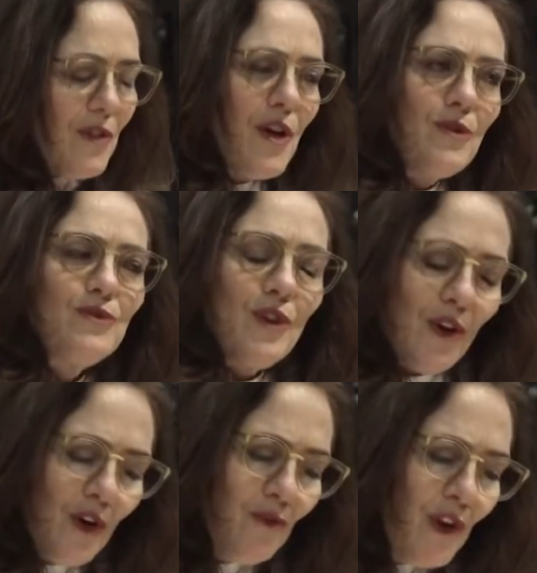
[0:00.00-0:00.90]
Those
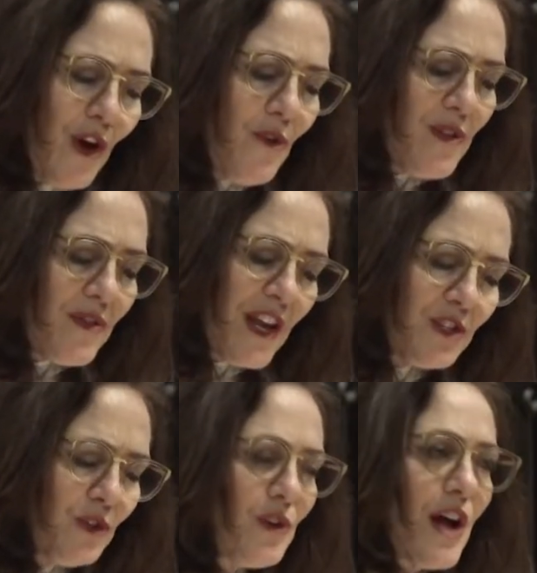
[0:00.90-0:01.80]
who know that they
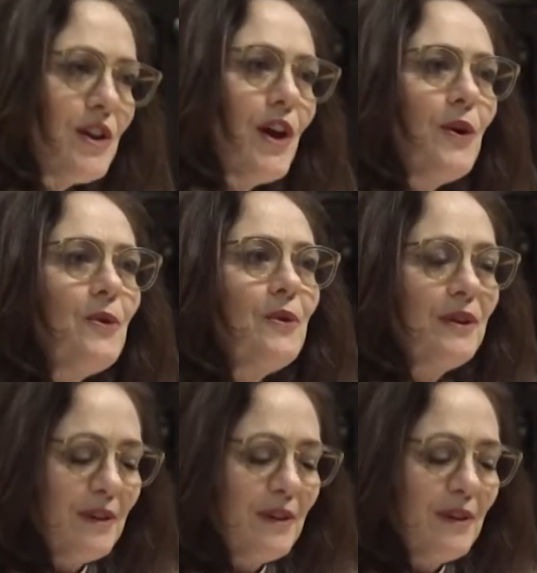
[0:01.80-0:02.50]
do not know,